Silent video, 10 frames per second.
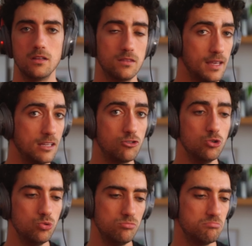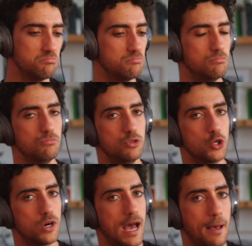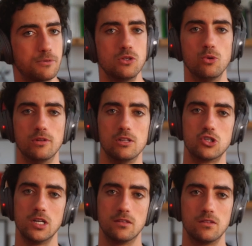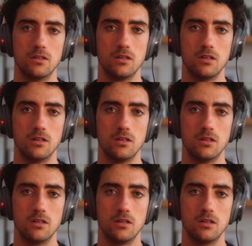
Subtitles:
Day 2, you're absolutely shit.